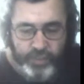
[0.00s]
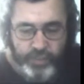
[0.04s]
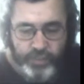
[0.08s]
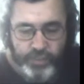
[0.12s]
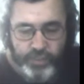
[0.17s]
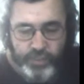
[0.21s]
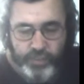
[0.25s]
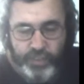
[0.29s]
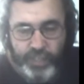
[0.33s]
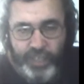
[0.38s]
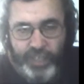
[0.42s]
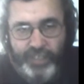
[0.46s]

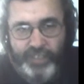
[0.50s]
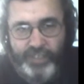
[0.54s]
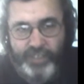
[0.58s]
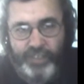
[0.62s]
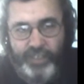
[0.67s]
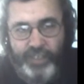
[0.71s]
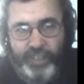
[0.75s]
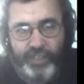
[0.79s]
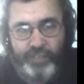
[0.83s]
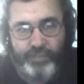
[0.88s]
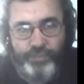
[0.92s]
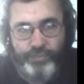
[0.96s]
So
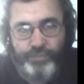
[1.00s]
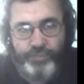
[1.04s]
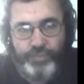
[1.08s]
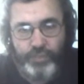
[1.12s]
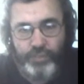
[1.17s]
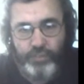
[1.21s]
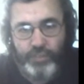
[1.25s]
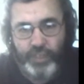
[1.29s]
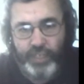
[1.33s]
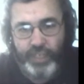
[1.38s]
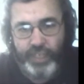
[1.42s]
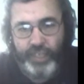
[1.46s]
that's it.
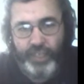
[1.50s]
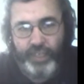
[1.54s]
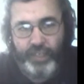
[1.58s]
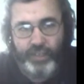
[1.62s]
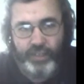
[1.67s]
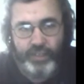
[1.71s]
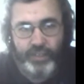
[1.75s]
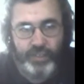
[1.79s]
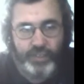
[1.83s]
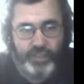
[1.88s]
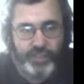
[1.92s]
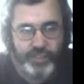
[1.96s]
Okay,
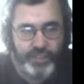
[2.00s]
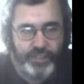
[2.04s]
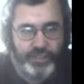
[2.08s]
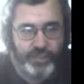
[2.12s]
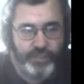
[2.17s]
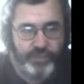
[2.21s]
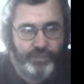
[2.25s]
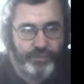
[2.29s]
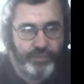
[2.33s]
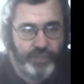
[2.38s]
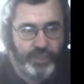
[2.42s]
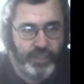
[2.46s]
listen,